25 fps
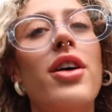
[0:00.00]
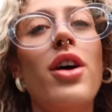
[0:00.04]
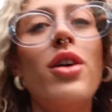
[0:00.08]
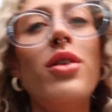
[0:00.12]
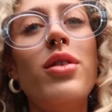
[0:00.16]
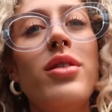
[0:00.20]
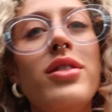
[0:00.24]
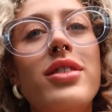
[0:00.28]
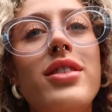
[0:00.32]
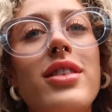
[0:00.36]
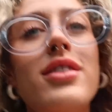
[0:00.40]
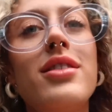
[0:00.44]

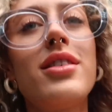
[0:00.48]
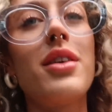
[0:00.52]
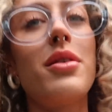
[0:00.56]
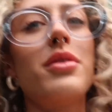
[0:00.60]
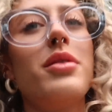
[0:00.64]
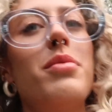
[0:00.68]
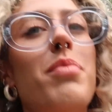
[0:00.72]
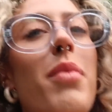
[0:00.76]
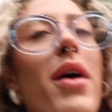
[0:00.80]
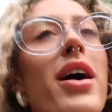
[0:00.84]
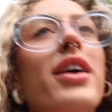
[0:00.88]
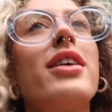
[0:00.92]
know, since I
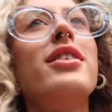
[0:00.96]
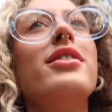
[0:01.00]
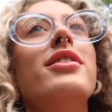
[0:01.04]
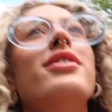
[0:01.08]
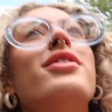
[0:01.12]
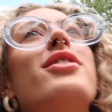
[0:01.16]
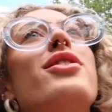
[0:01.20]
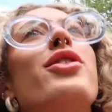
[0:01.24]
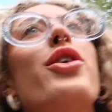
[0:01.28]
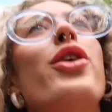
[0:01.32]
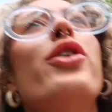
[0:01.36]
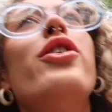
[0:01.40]
was back in
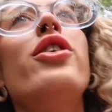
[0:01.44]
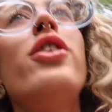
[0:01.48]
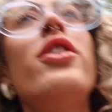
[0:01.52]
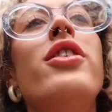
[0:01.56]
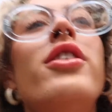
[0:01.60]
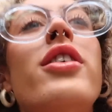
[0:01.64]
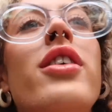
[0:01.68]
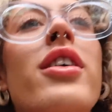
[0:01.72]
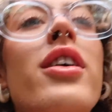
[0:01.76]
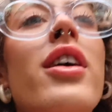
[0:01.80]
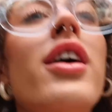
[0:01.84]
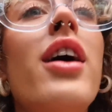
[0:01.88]

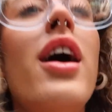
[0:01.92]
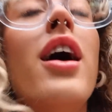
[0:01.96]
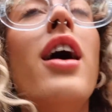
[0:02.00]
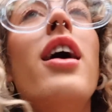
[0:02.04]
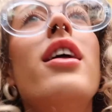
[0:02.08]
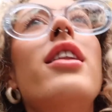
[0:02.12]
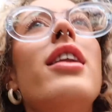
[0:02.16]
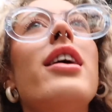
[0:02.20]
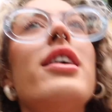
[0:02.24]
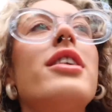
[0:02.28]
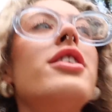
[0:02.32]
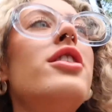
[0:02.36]
school.
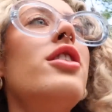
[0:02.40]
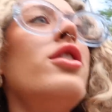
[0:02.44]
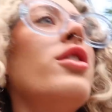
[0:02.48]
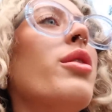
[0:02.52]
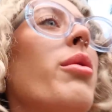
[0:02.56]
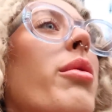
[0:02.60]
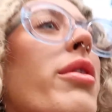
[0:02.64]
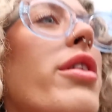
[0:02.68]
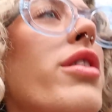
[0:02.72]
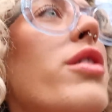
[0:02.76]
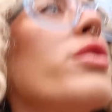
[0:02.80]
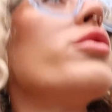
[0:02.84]
Like, you know,
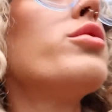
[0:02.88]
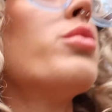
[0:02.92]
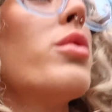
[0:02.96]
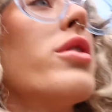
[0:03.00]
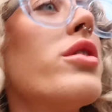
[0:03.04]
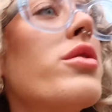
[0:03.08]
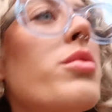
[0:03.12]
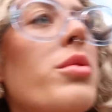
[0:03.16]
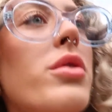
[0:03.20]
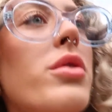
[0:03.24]
one of those ones